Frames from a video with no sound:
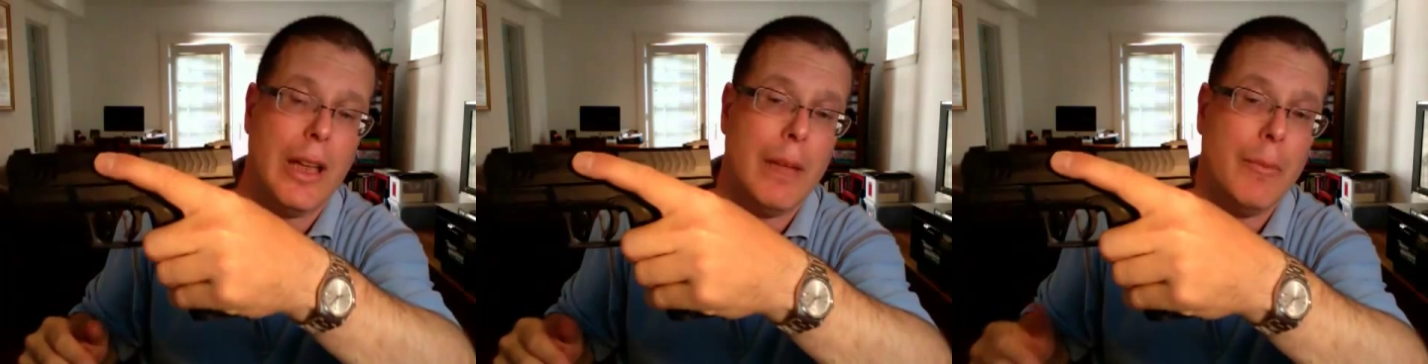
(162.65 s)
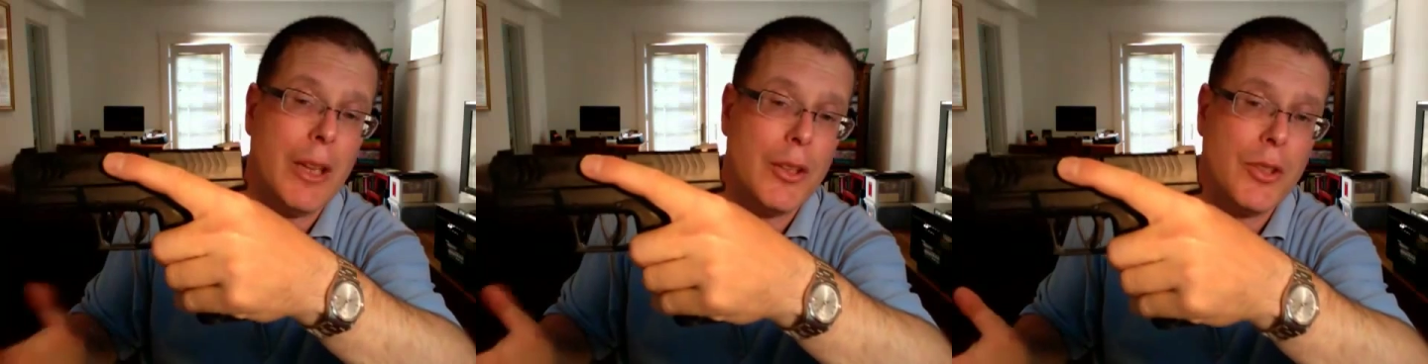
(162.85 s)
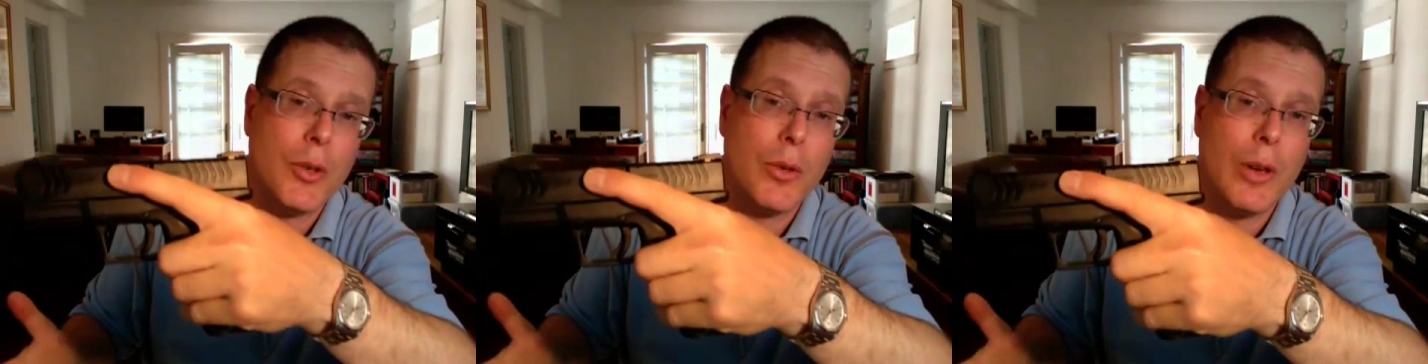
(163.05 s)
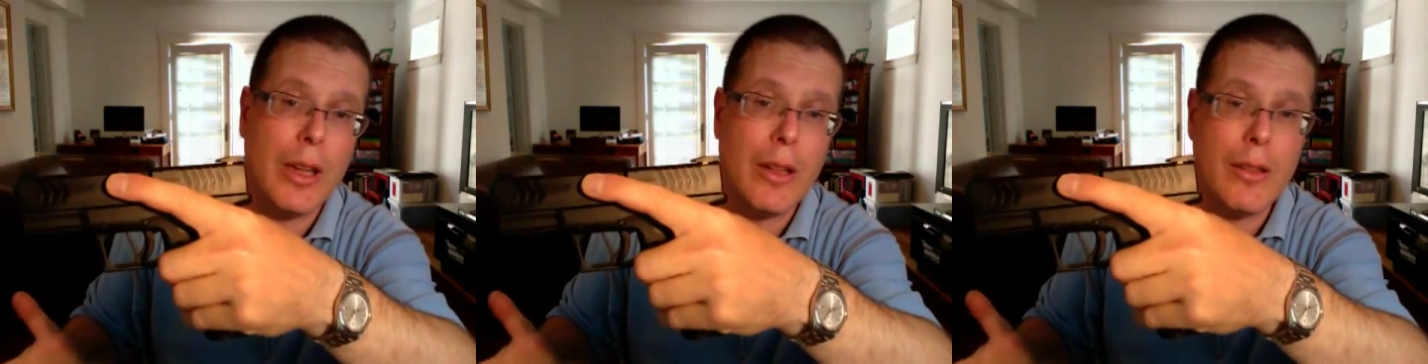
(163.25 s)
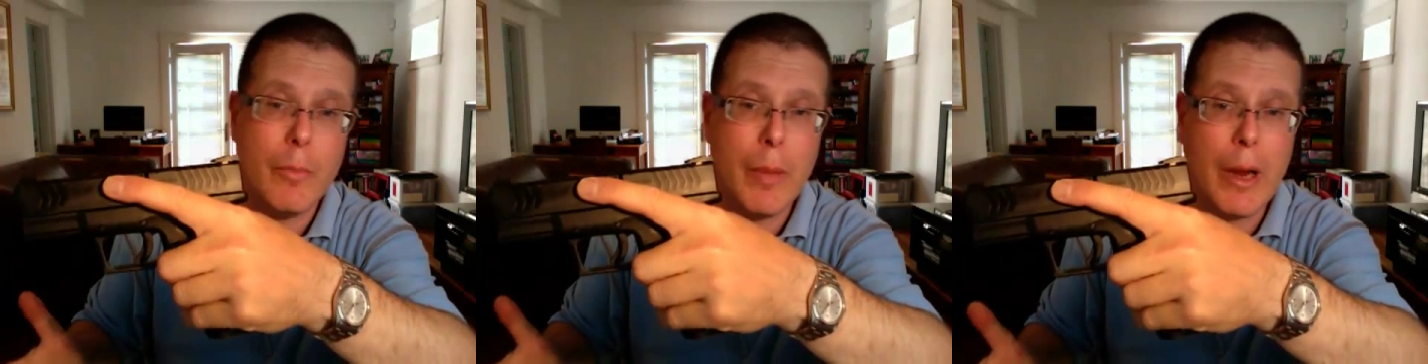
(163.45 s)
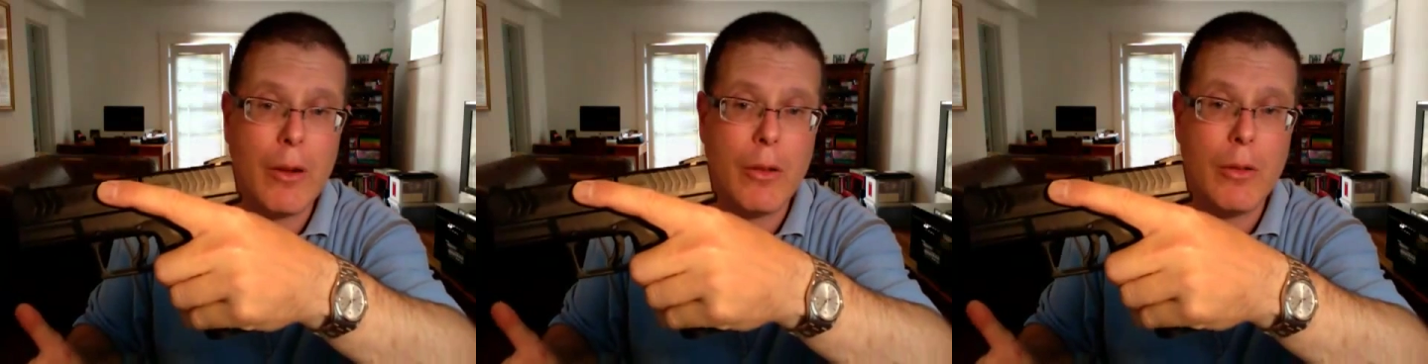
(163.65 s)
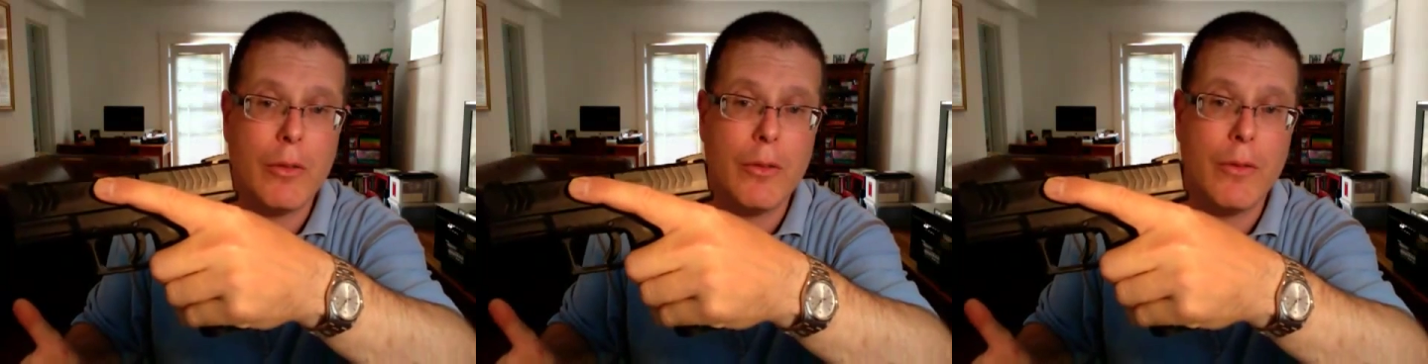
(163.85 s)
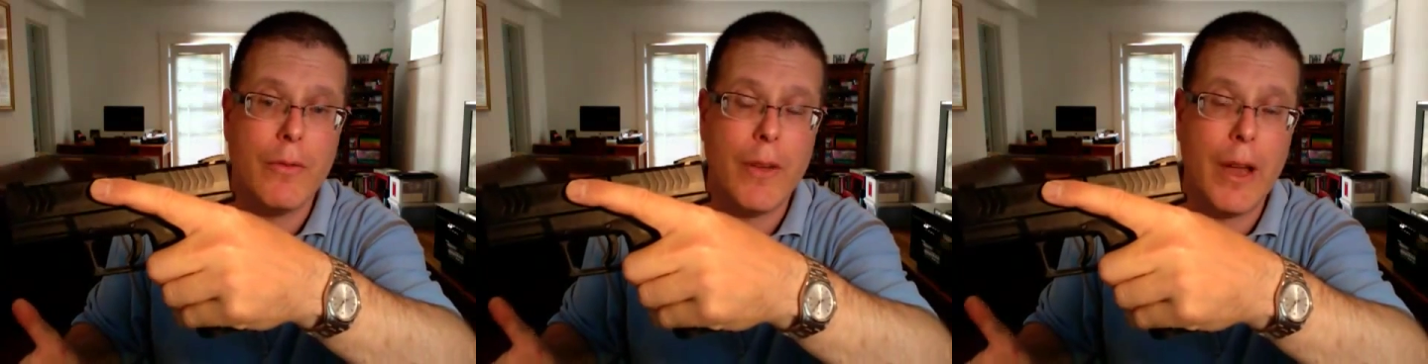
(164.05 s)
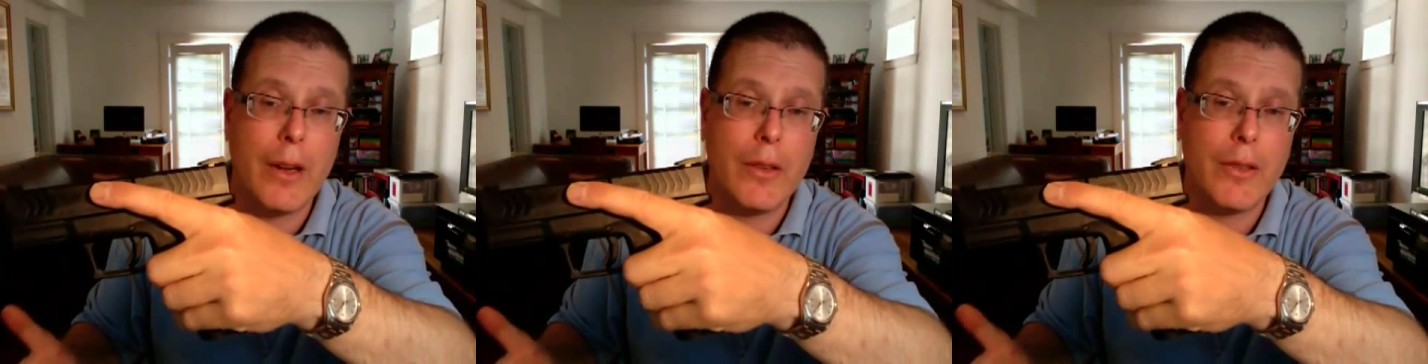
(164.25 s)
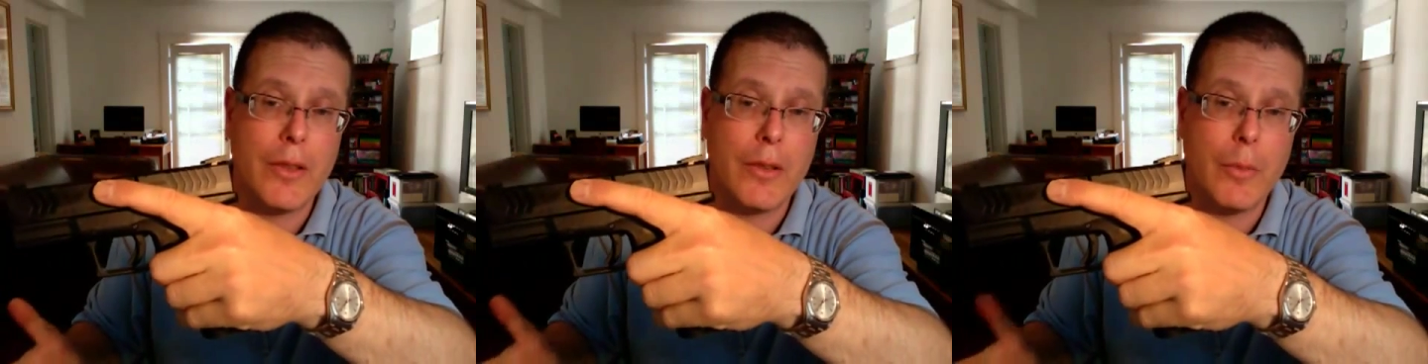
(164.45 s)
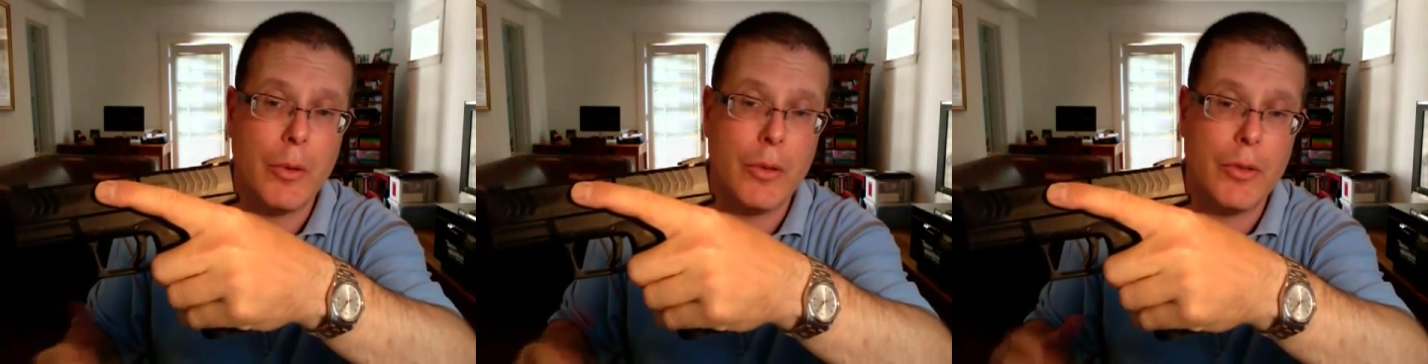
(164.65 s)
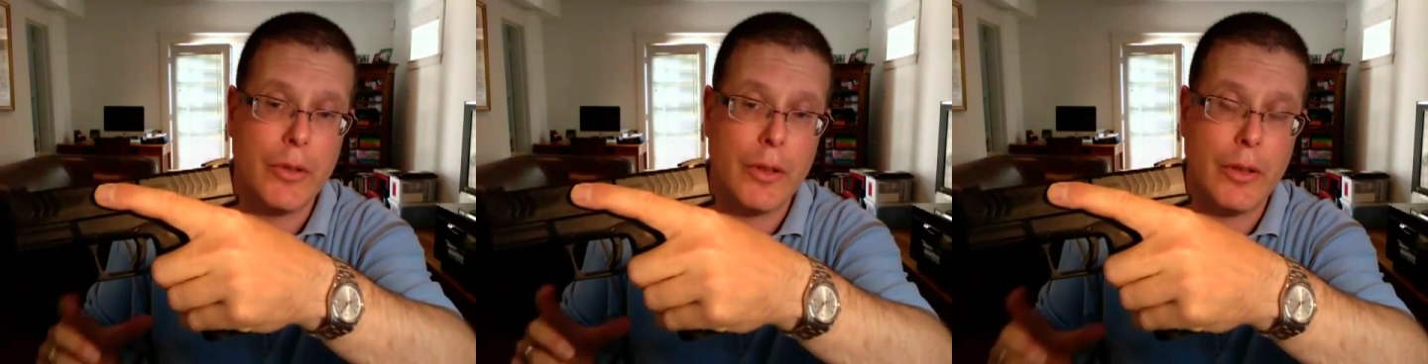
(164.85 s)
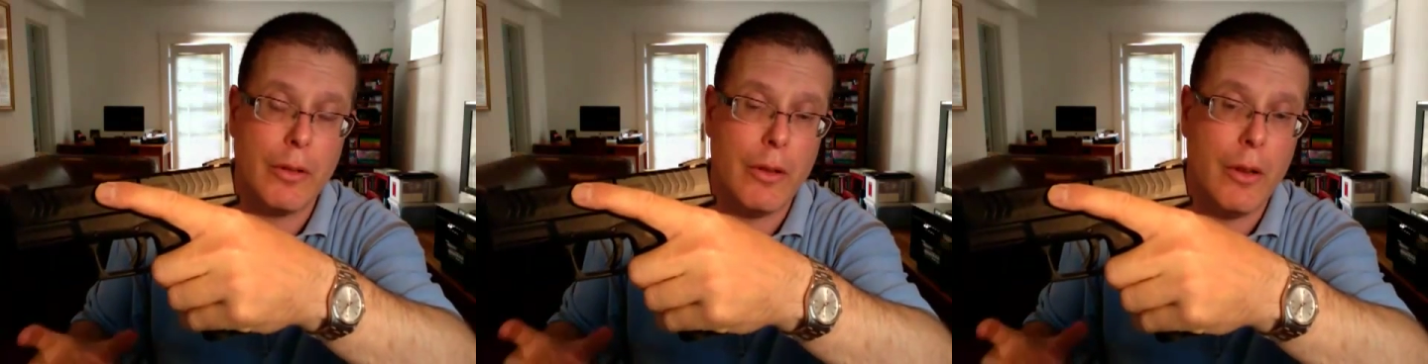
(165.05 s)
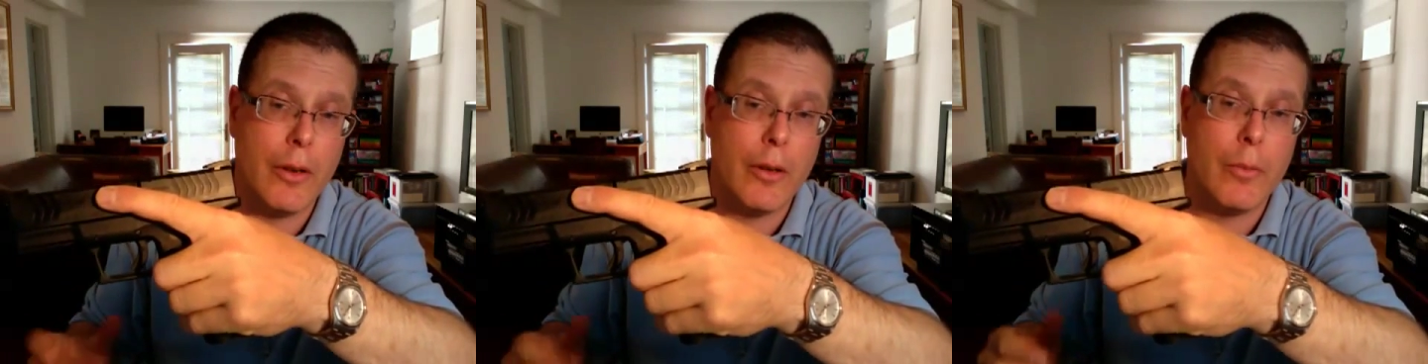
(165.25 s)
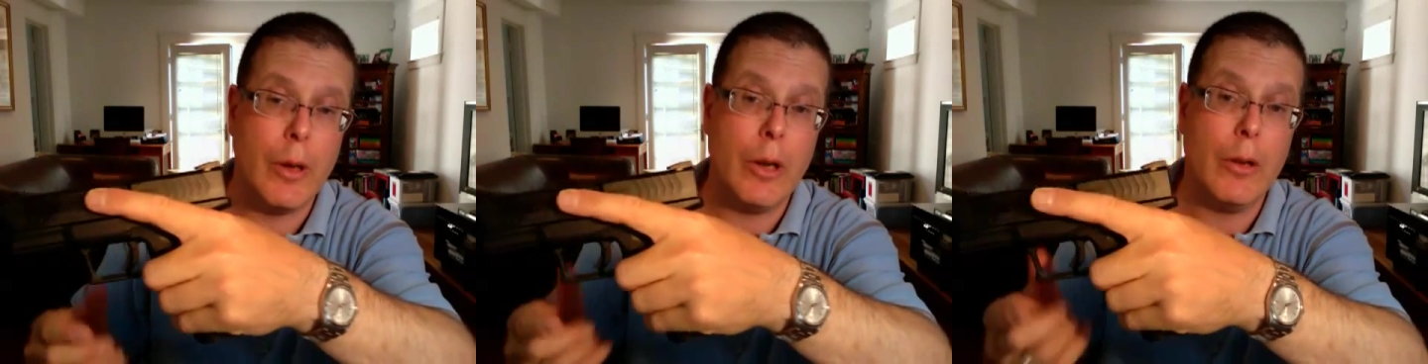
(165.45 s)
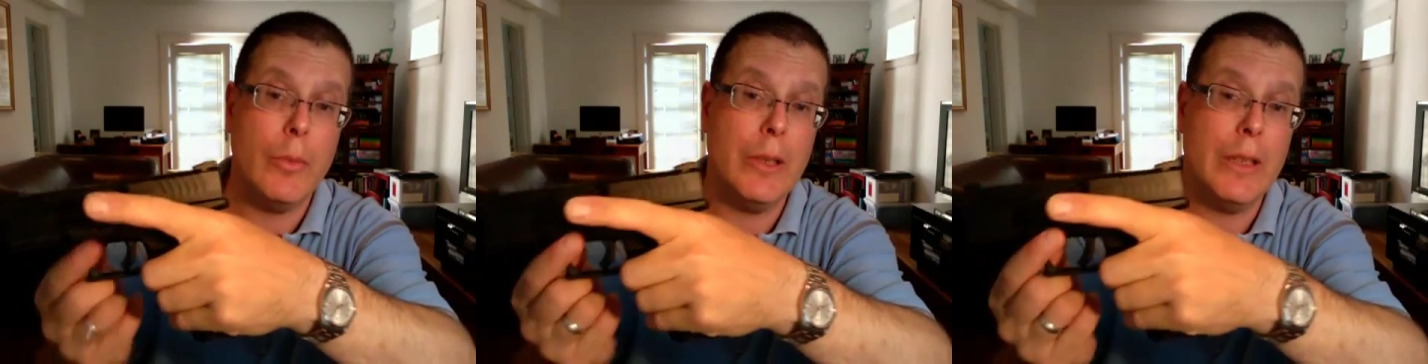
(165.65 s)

I'm not sure how the barrel fires as opposed to the longer barrel,